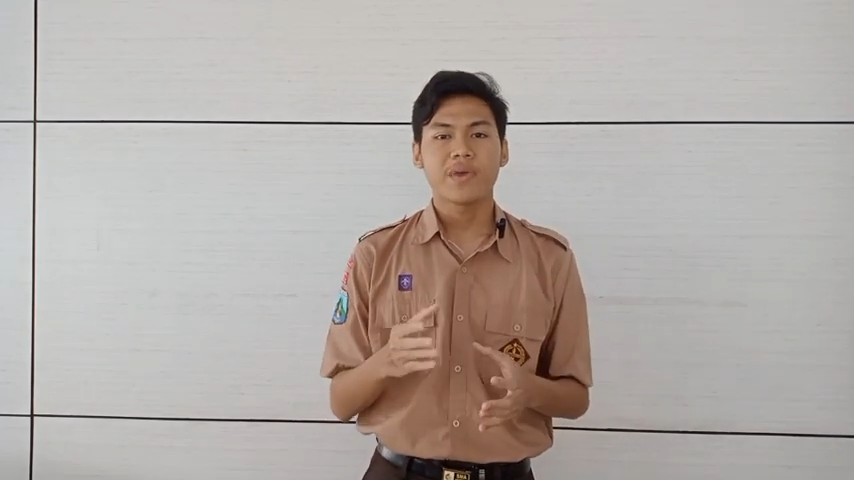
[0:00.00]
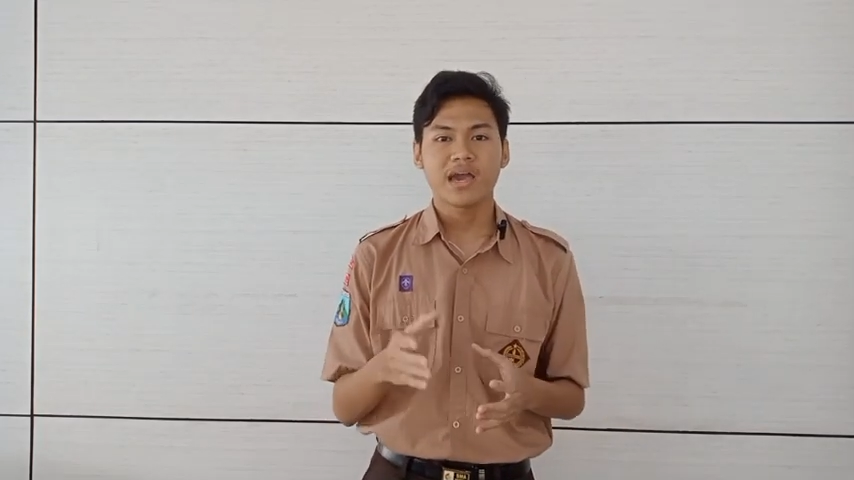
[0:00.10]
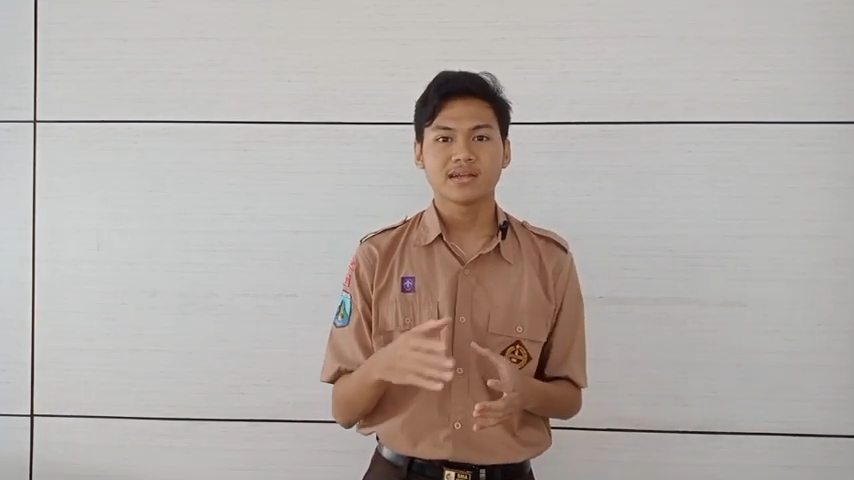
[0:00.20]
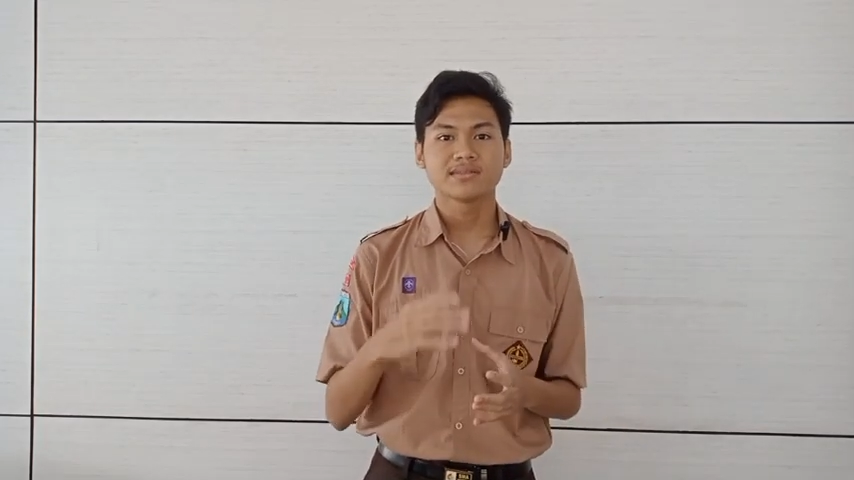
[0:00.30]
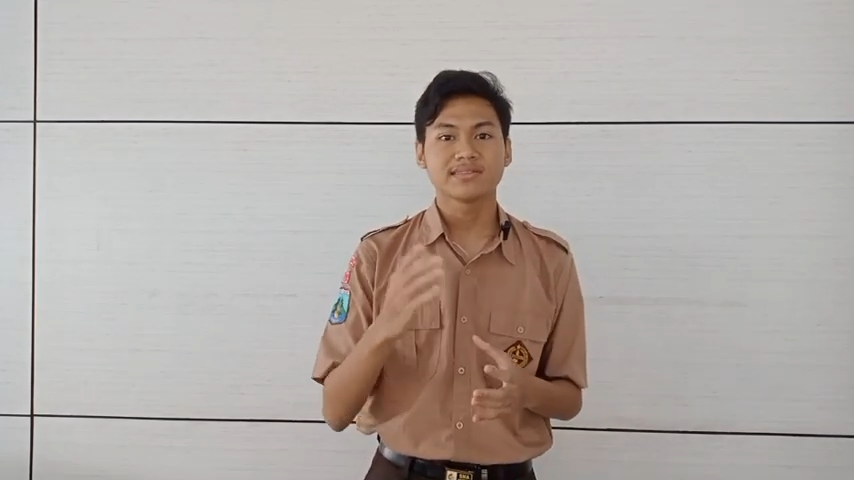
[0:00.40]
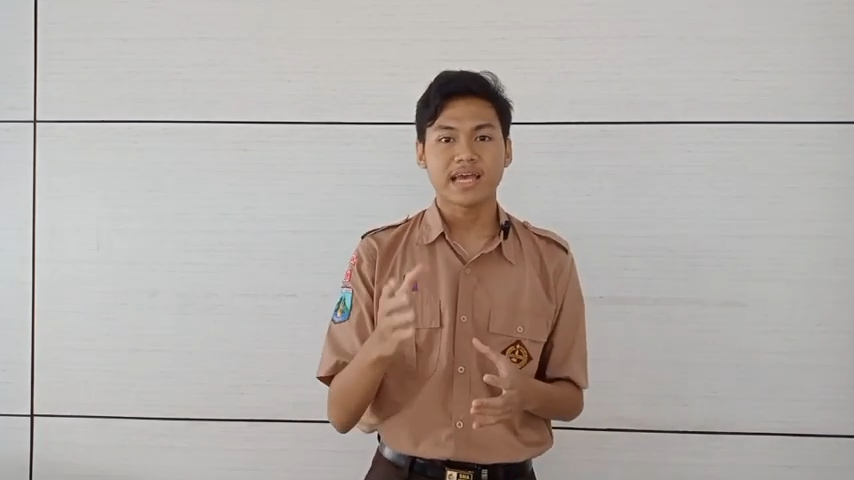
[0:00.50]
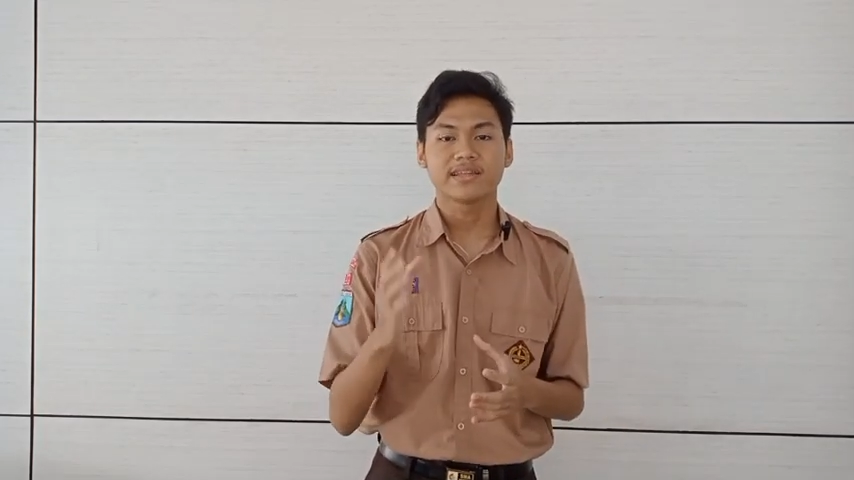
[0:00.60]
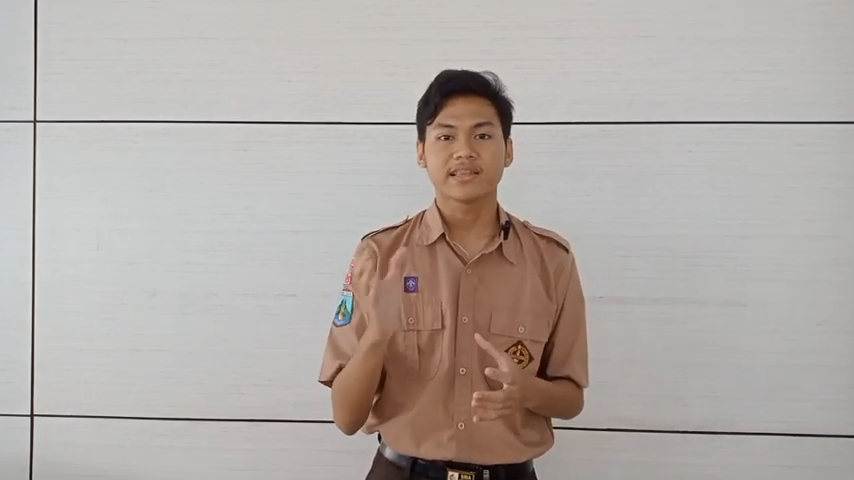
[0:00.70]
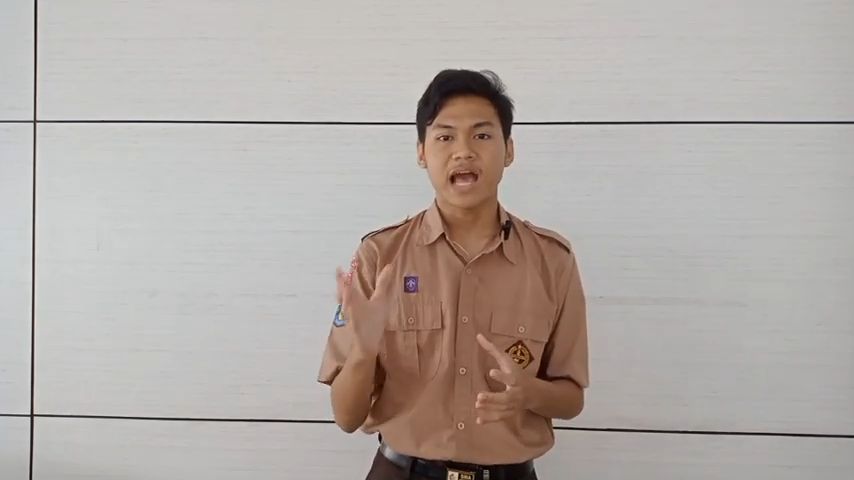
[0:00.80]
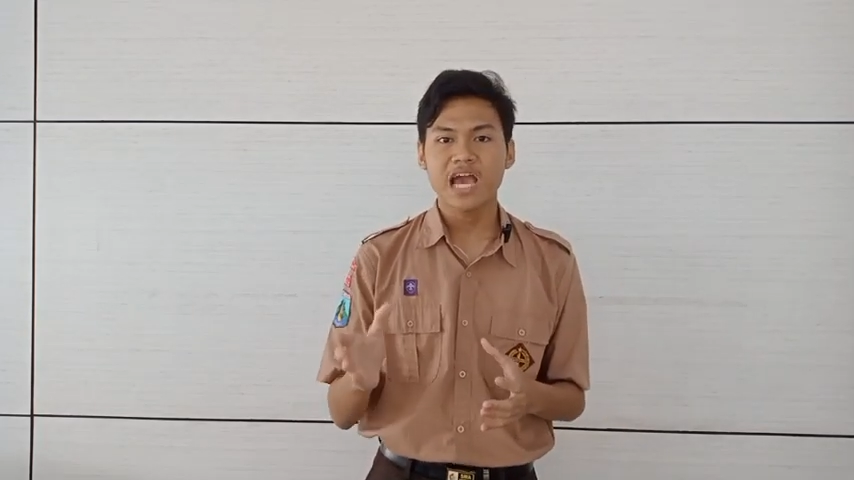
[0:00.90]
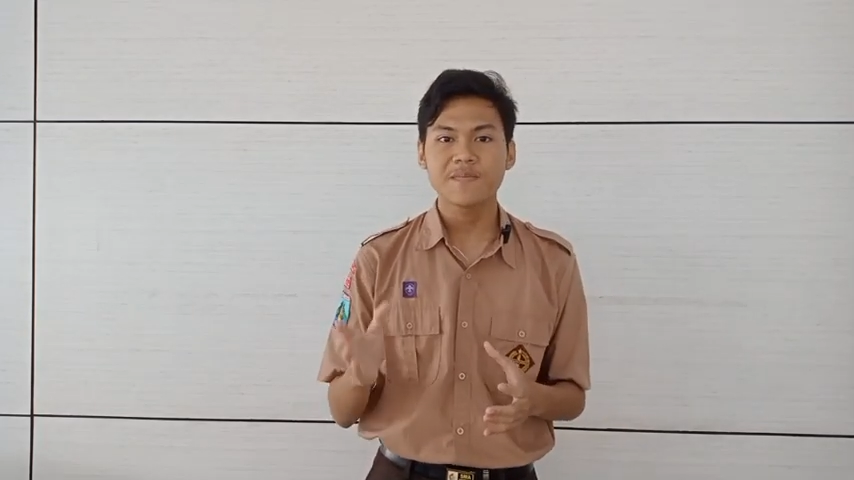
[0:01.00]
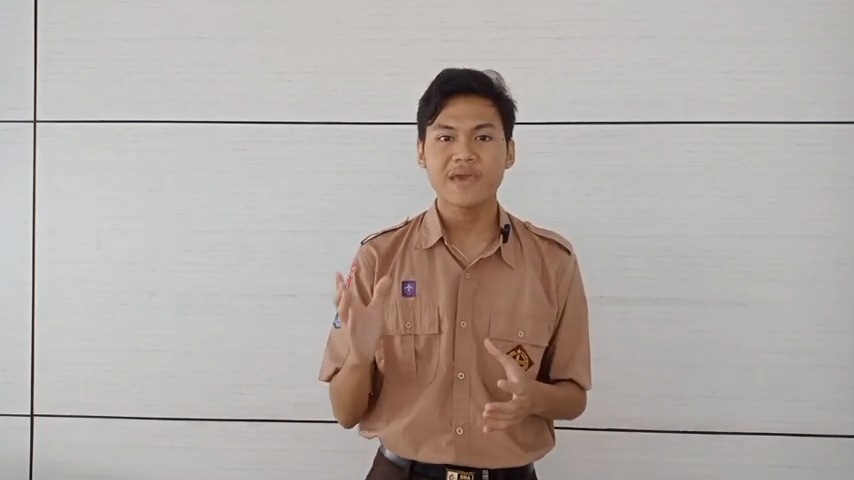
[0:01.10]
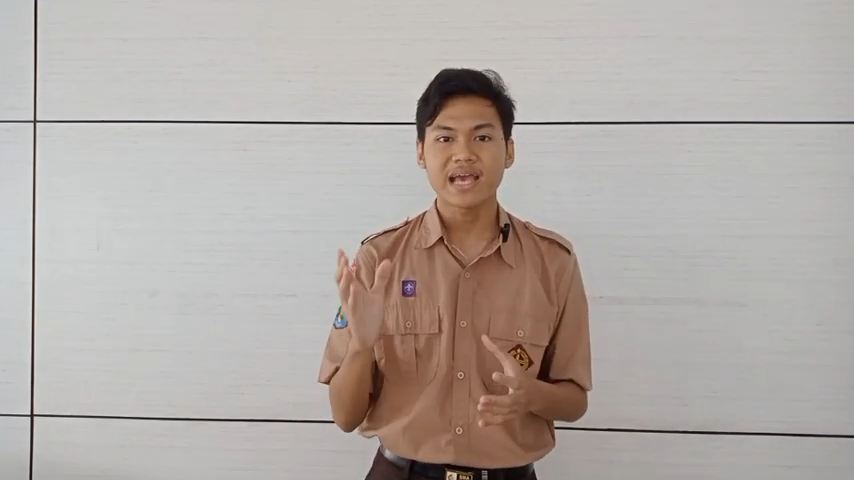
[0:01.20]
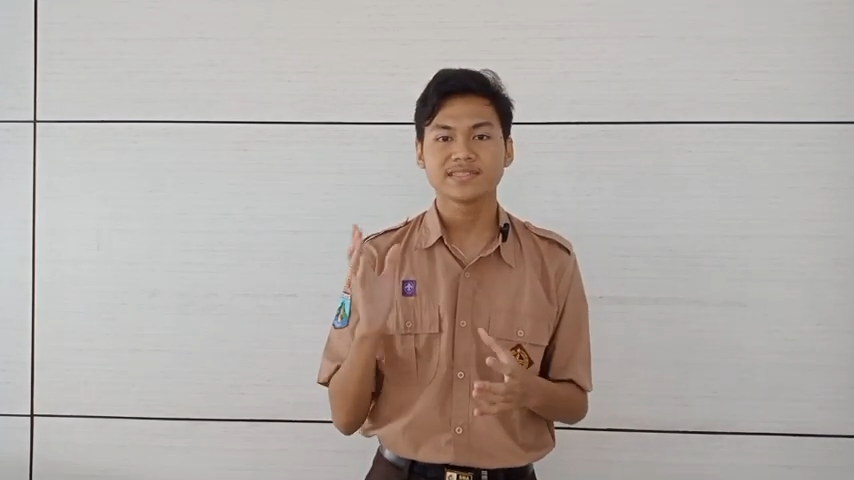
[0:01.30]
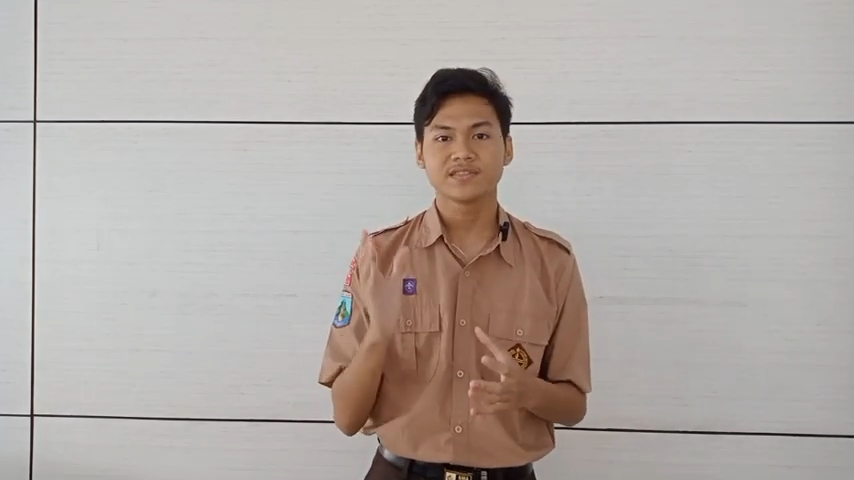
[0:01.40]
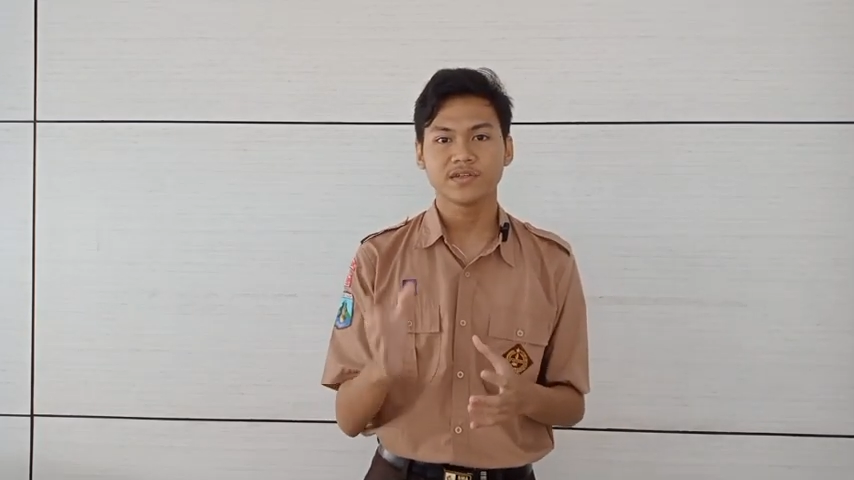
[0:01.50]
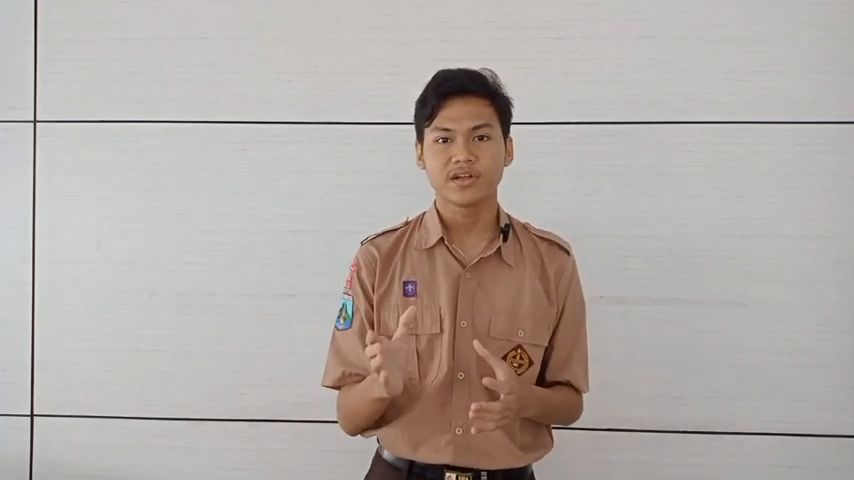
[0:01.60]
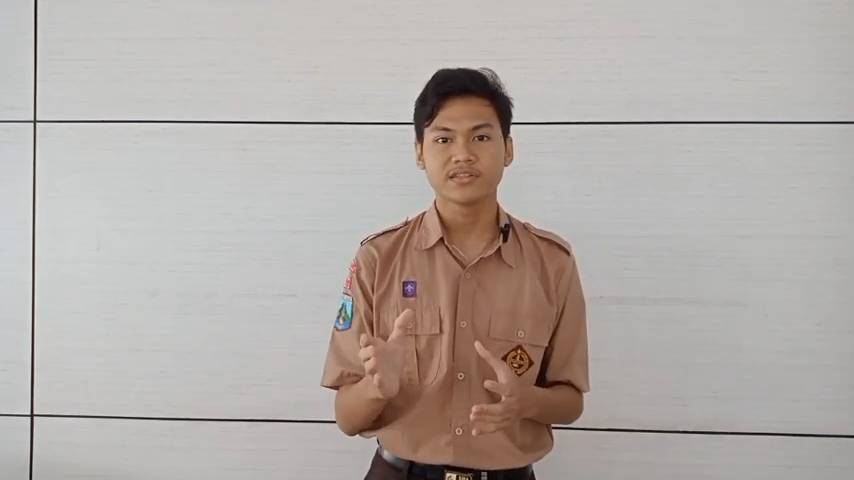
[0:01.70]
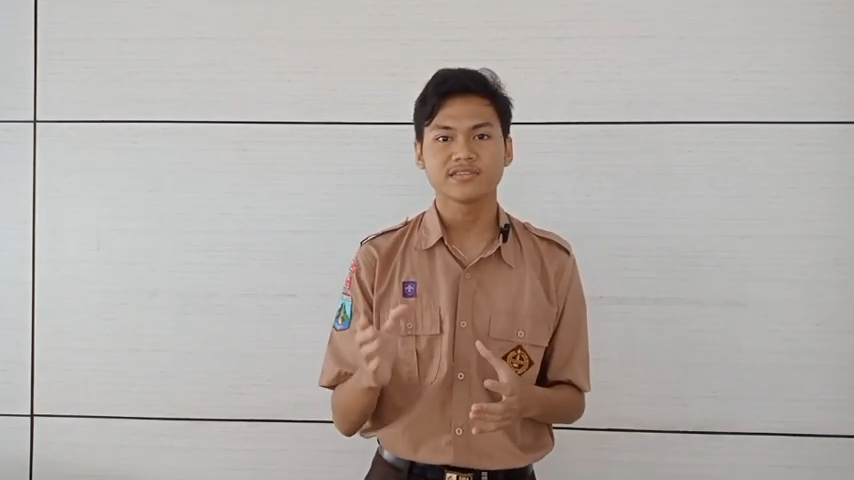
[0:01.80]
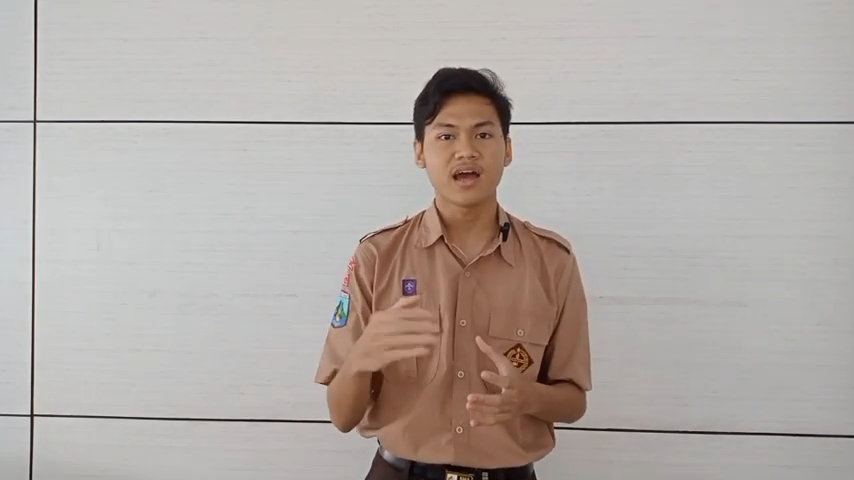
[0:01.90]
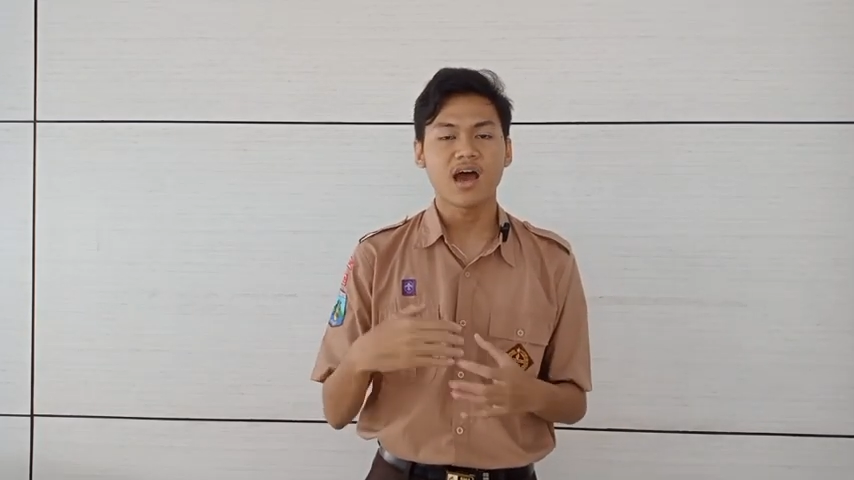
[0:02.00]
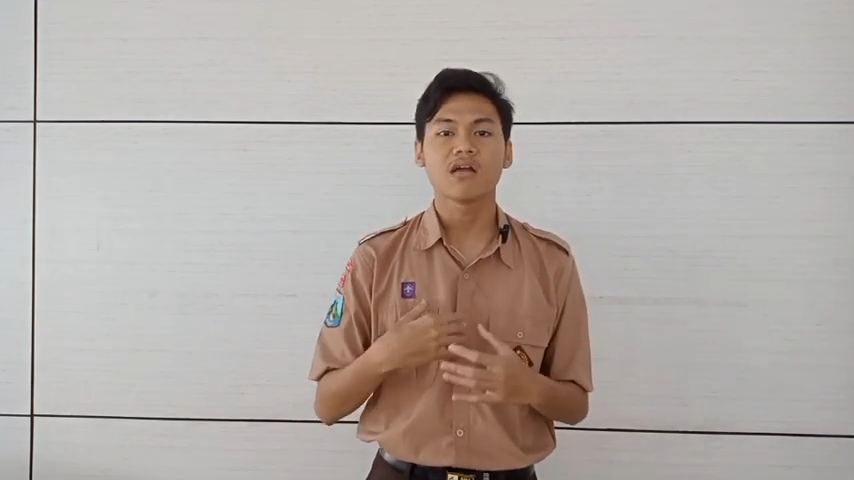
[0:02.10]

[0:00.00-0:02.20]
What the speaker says: parents said that IPS students